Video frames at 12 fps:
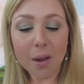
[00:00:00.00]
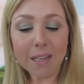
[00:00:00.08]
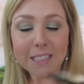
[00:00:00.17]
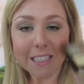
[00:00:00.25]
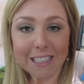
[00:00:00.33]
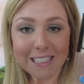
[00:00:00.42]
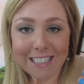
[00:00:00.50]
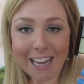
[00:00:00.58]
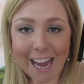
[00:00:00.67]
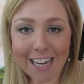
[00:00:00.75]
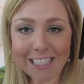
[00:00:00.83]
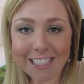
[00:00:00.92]
it's the
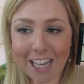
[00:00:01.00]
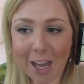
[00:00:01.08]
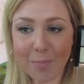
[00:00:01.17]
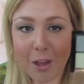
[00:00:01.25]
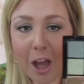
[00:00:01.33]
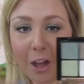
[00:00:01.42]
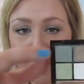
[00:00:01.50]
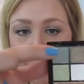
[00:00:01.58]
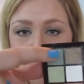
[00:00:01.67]
exact same color.